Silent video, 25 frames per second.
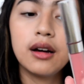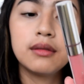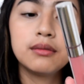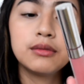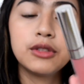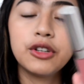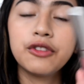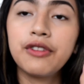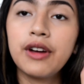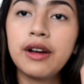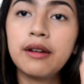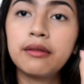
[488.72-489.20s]

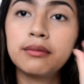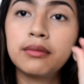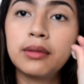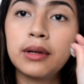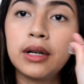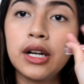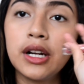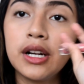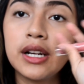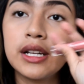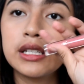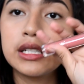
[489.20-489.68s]

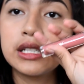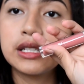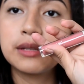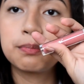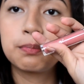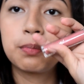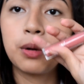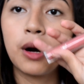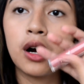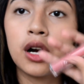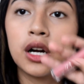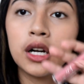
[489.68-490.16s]
November is
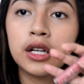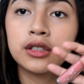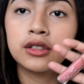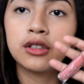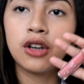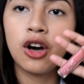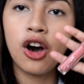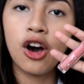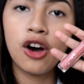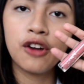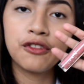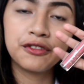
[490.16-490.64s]
part
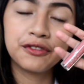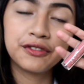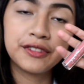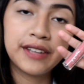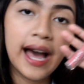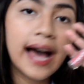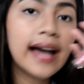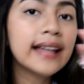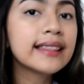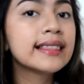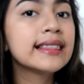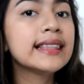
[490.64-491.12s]
of
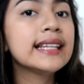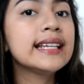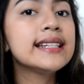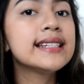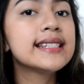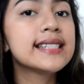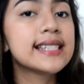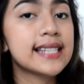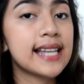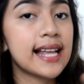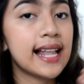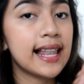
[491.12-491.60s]
Kathleen
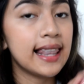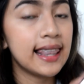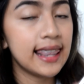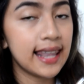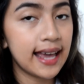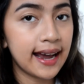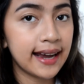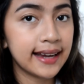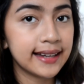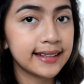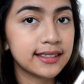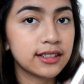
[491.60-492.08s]

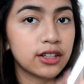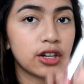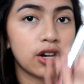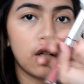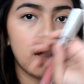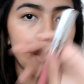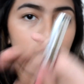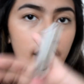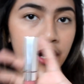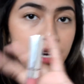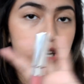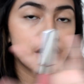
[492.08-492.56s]
Lights
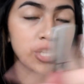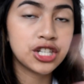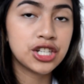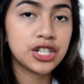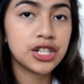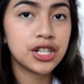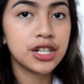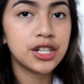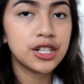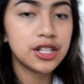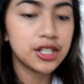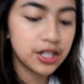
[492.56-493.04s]

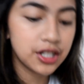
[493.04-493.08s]
collection.